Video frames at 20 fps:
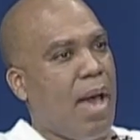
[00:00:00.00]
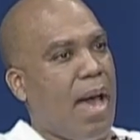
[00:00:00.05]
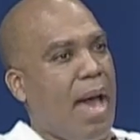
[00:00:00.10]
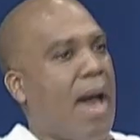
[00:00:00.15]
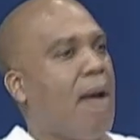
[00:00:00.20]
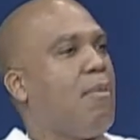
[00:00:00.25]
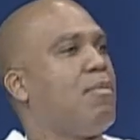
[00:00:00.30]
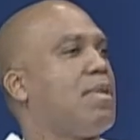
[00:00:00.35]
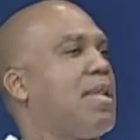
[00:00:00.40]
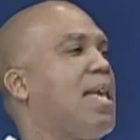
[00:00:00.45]

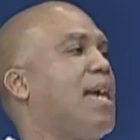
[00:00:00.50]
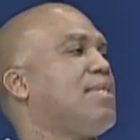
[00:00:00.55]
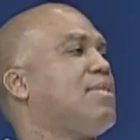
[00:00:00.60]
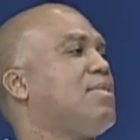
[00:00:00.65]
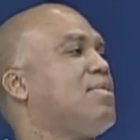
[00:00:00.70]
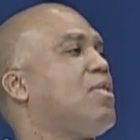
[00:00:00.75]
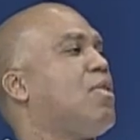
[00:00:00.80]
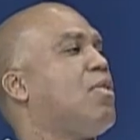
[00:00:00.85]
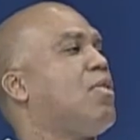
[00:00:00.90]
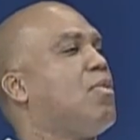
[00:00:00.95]
I would like
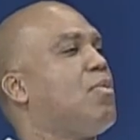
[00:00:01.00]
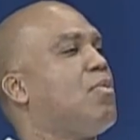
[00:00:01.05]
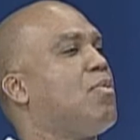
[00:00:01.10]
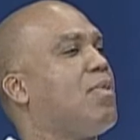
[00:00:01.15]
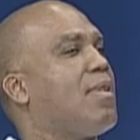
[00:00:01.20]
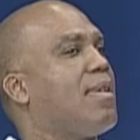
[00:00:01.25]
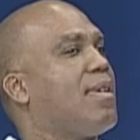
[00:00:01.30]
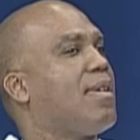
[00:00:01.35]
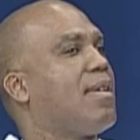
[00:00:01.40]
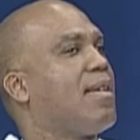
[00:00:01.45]
to
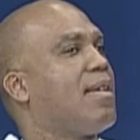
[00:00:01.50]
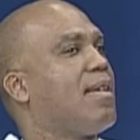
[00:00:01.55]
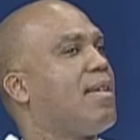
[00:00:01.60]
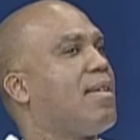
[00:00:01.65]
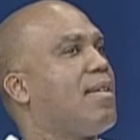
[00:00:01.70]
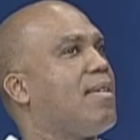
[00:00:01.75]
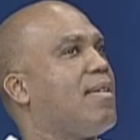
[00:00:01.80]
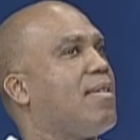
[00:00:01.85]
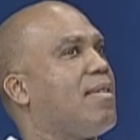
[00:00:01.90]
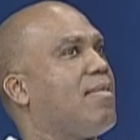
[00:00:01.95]
know
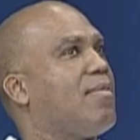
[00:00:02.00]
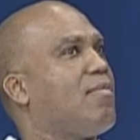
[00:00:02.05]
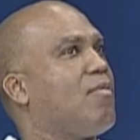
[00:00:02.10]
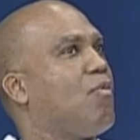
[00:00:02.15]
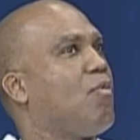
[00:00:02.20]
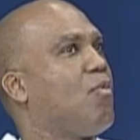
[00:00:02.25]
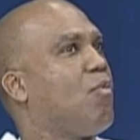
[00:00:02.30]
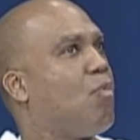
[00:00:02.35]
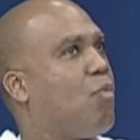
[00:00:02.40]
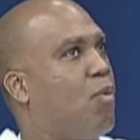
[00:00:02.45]

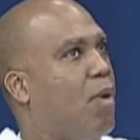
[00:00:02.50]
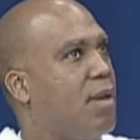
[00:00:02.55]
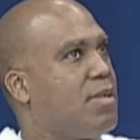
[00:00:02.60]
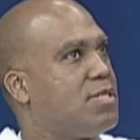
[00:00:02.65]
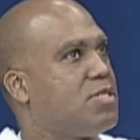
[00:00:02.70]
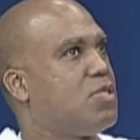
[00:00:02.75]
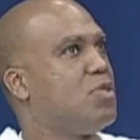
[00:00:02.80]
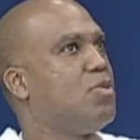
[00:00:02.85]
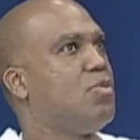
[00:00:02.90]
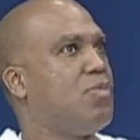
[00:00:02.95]

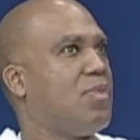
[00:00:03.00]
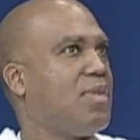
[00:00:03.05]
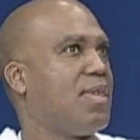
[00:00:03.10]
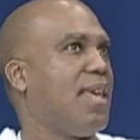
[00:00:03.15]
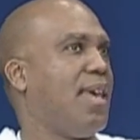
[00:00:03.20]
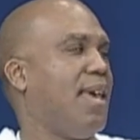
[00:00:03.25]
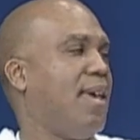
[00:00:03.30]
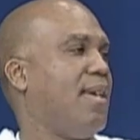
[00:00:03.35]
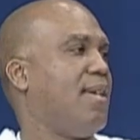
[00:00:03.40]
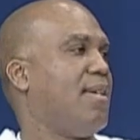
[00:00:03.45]
what you
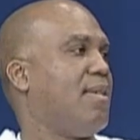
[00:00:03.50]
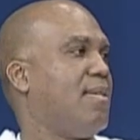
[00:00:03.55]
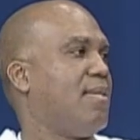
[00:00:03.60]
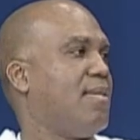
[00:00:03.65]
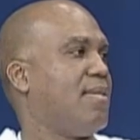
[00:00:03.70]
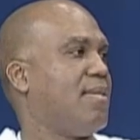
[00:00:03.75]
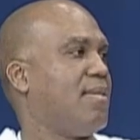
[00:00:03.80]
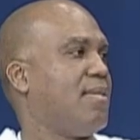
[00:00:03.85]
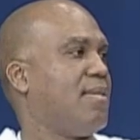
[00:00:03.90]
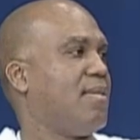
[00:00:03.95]
think
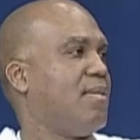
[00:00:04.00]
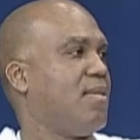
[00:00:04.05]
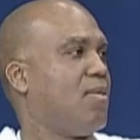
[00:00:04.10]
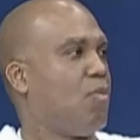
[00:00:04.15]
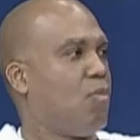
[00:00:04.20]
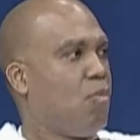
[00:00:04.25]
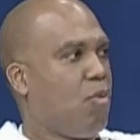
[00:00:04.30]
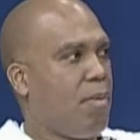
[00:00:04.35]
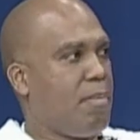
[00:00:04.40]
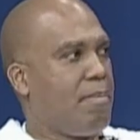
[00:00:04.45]

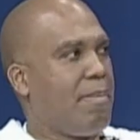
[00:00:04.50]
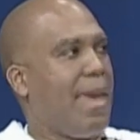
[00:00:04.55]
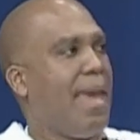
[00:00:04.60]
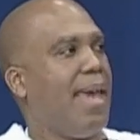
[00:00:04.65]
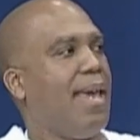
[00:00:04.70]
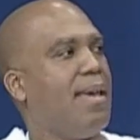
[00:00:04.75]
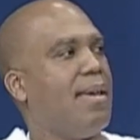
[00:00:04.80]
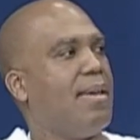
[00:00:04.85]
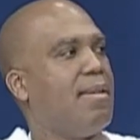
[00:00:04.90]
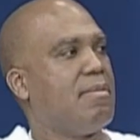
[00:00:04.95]
will
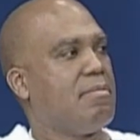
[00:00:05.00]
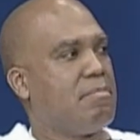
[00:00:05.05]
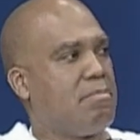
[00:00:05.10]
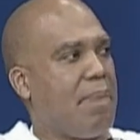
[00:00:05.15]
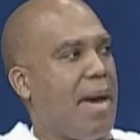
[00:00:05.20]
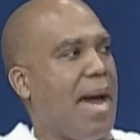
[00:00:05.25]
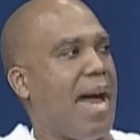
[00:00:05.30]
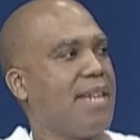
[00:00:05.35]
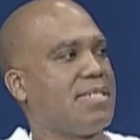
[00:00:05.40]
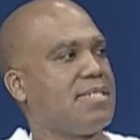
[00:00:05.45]
make
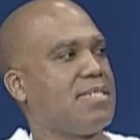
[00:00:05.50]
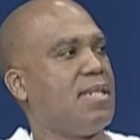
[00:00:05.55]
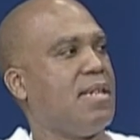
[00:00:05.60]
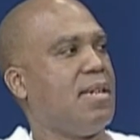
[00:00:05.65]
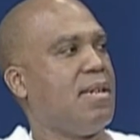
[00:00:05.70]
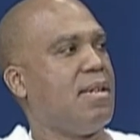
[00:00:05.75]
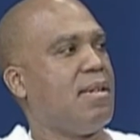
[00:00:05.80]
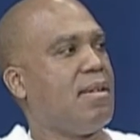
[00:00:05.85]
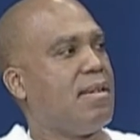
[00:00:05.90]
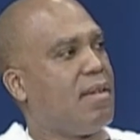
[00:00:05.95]

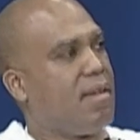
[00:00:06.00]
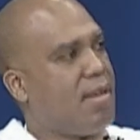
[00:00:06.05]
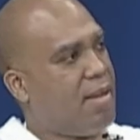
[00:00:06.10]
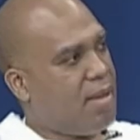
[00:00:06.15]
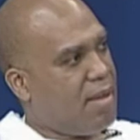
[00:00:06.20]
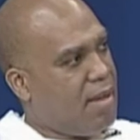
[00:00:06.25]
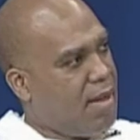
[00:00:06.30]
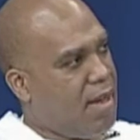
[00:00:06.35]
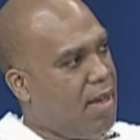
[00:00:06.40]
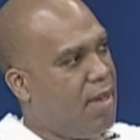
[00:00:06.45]
boxing
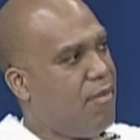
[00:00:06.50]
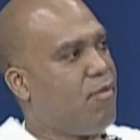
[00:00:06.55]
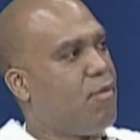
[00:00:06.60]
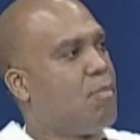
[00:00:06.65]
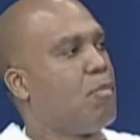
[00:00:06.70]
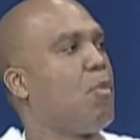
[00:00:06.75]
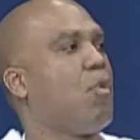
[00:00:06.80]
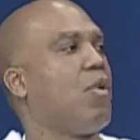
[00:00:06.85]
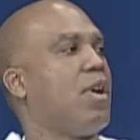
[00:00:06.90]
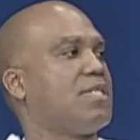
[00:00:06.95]

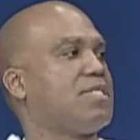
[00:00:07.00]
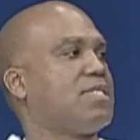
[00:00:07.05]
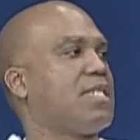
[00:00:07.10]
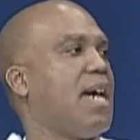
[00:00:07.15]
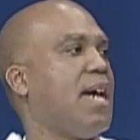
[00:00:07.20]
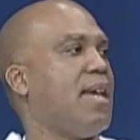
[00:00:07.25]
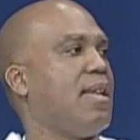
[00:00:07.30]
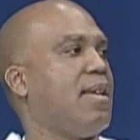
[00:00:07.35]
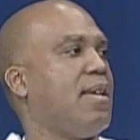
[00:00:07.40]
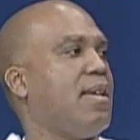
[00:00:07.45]
even more
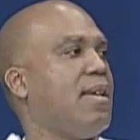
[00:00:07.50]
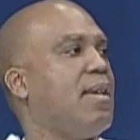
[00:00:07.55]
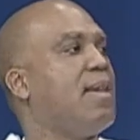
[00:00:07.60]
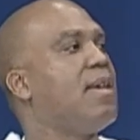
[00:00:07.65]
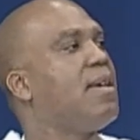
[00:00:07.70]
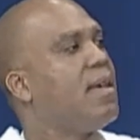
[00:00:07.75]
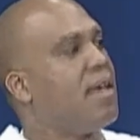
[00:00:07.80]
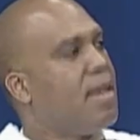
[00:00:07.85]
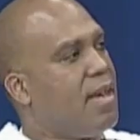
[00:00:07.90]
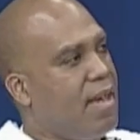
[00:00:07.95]
exciting,
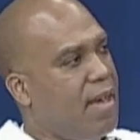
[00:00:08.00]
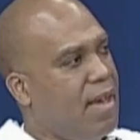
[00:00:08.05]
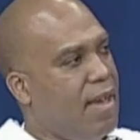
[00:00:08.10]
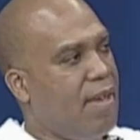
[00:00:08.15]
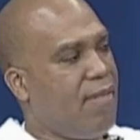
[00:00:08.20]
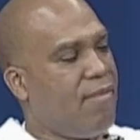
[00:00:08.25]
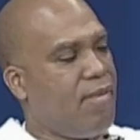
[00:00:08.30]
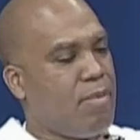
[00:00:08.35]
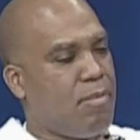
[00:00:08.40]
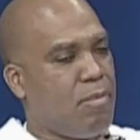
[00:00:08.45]

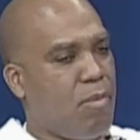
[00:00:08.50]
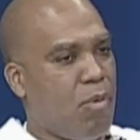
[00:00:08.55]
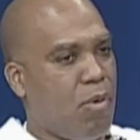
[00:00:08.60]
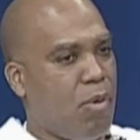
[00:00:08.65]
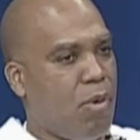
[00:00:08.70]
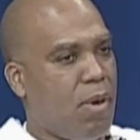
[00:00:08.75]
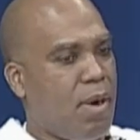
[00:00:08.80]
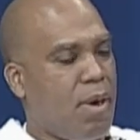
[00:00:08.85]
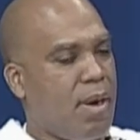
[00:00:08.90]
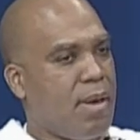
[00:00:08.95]
even
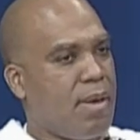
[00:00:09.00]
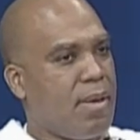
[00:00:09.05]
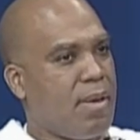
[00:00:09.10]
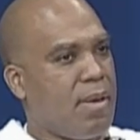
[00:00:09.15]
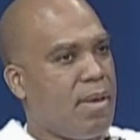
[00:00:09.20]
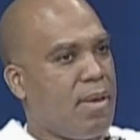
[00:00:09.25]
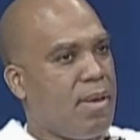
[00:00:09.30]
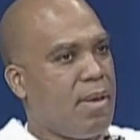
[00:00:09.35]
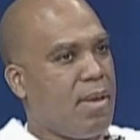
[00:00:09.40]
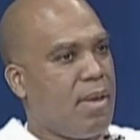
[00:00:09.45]
more
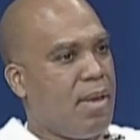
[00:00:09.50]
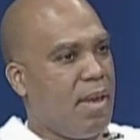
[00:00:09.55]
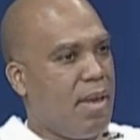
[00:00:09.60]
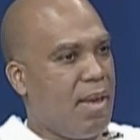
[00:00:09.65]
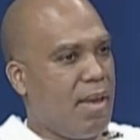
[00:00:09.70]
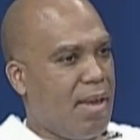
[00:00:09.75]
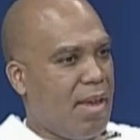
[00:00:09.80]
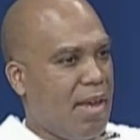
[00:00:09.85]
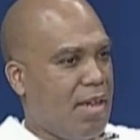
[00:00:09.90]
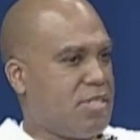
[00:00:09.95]

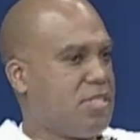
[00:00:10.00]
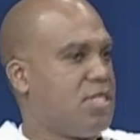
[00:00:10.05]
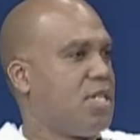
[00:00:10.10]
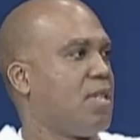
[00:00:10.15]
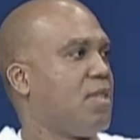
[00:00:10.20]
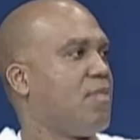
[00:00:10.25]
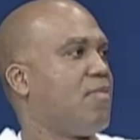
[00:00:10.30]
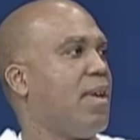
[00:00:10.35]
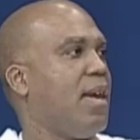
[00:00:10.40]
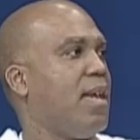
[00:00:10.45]

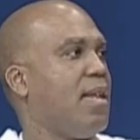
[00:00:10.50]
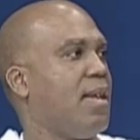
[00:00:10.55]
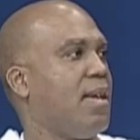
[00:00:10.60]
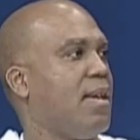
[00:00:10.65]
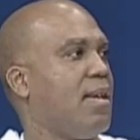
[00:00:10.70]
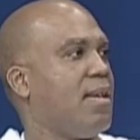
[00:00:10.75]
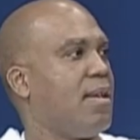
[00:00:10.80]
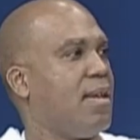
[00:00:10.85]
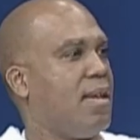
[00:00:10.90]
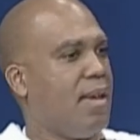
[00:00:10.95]

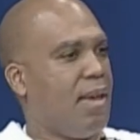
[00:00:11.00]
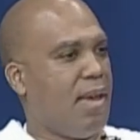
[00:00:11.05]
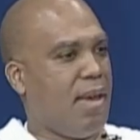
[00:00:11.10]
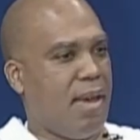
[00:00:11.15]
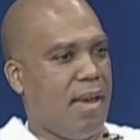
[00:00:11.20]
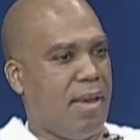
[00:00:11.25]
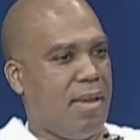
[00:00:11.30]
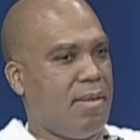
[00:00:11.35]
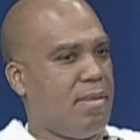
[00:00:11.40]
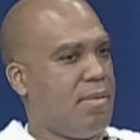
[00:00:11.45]
exhilarating,
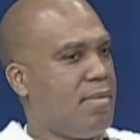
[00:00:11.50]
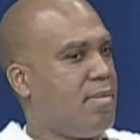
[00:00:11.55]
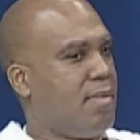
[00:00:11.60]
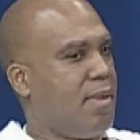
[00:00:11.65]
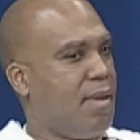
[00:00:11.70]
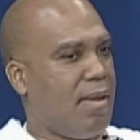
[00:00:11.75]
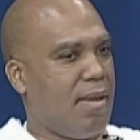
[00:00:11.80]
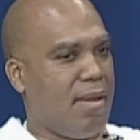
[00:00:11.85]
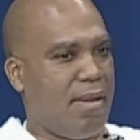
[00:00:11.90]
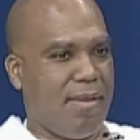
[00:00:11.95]
and
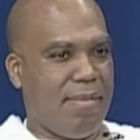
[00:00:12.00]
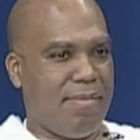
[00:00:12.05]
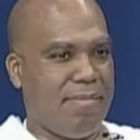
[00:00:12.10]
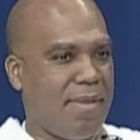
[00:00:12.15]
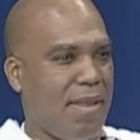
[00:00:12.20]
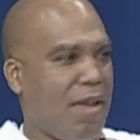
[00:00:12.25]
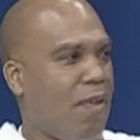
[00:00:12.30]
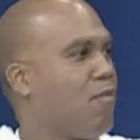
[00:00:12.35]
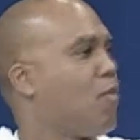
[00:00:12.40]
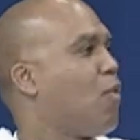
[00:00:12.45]

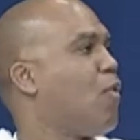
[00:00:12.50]
of